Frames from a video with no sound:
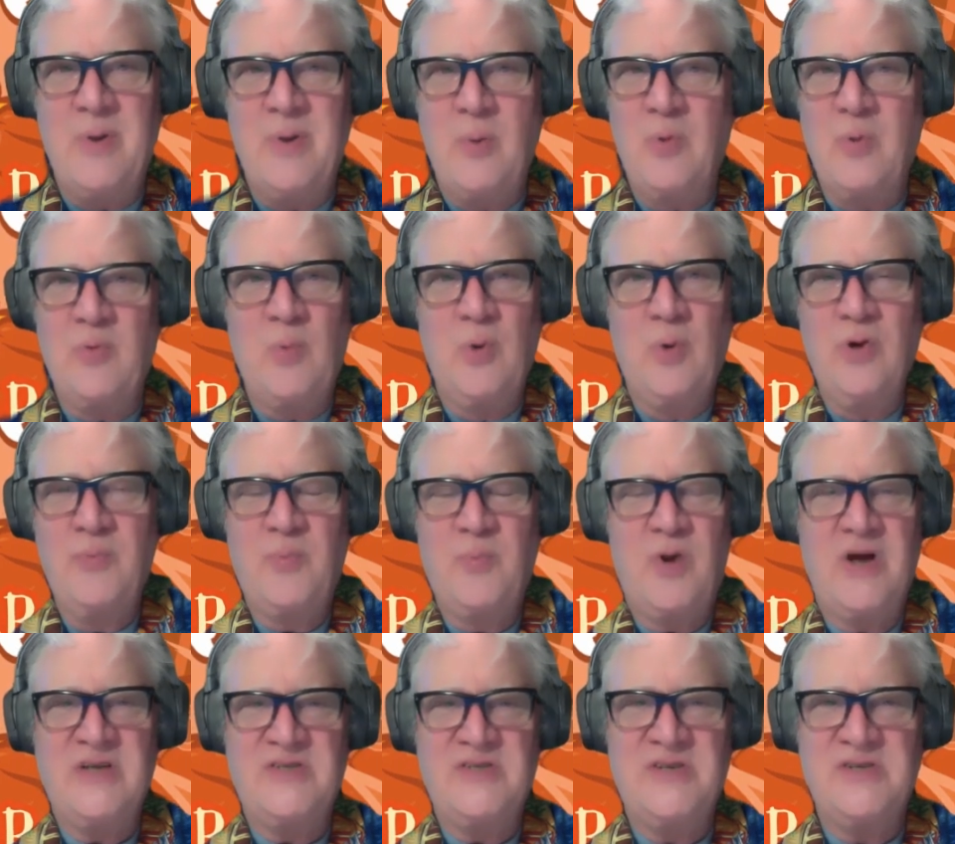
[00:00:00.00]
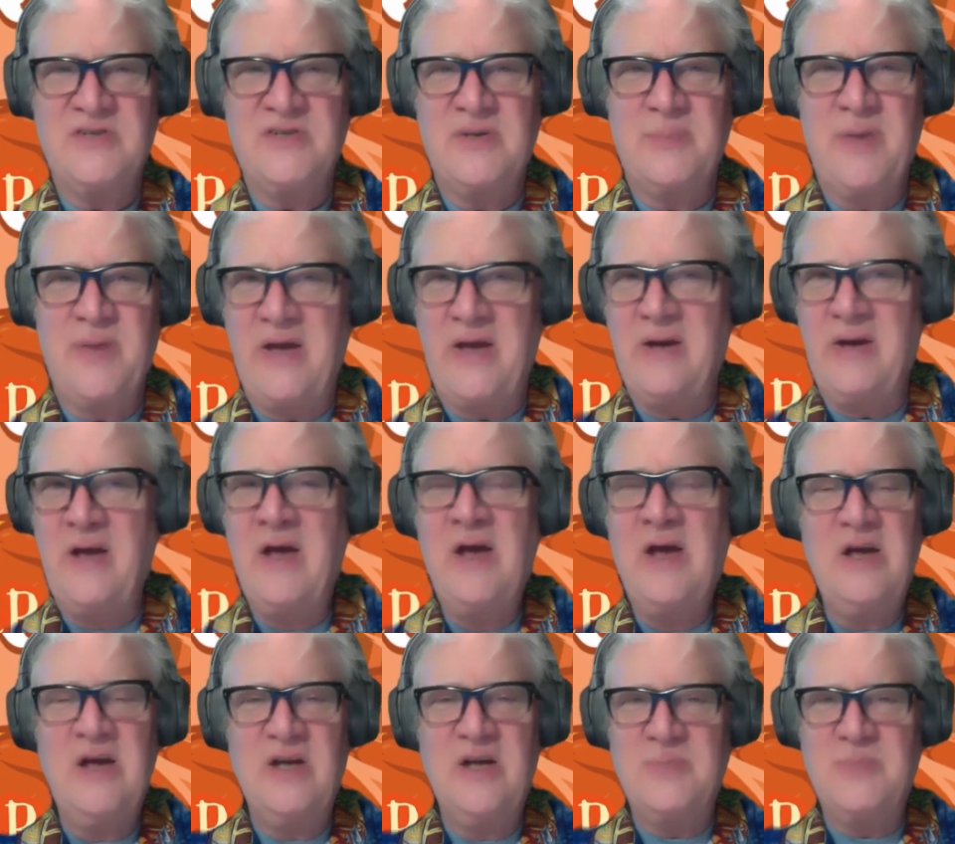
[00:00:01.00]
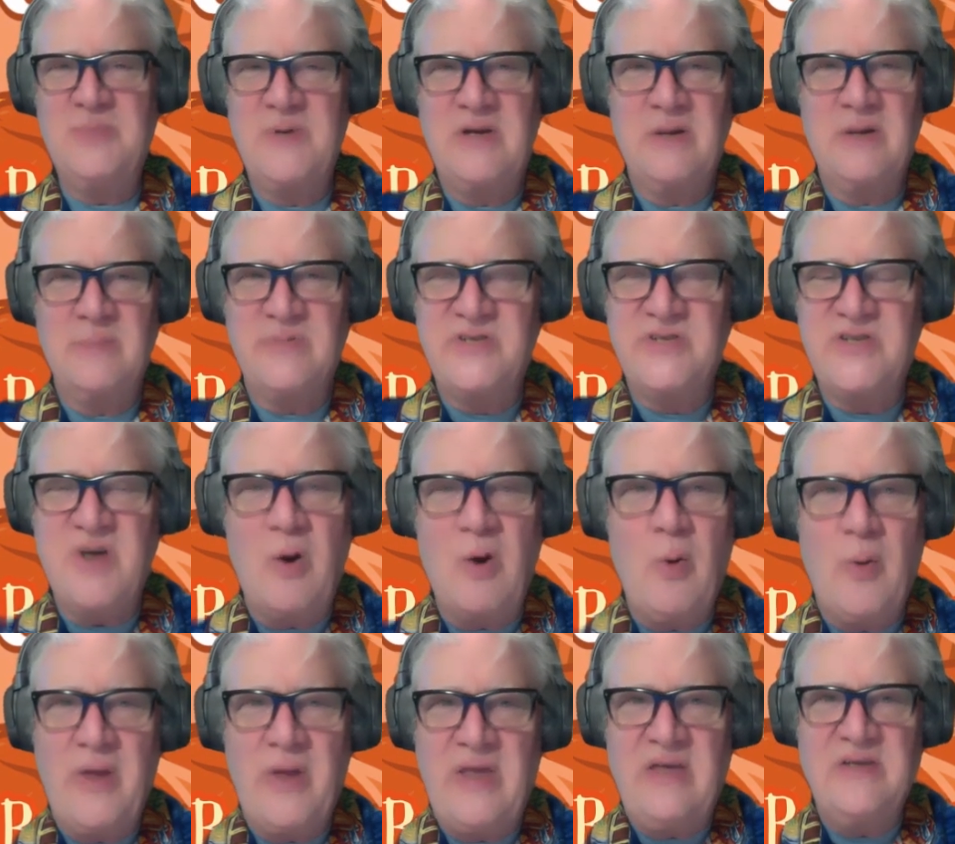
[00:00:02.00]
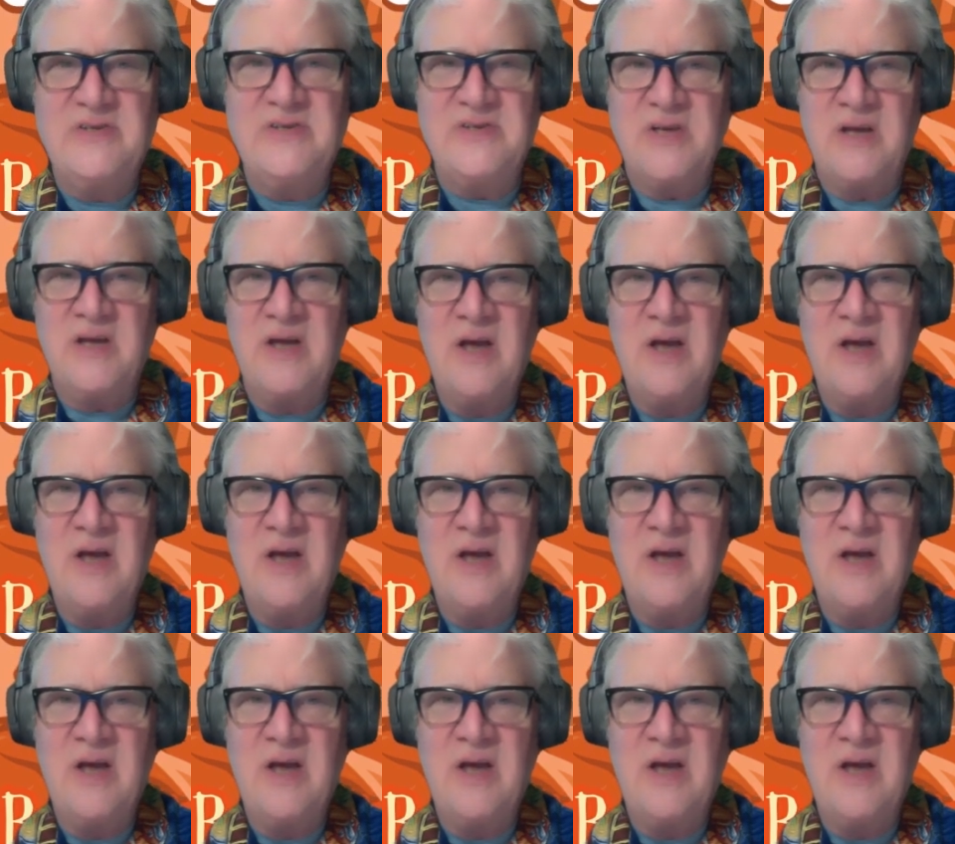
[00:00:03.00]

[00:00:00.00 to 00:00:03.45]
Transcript: But with word processing, man, it's become so easy.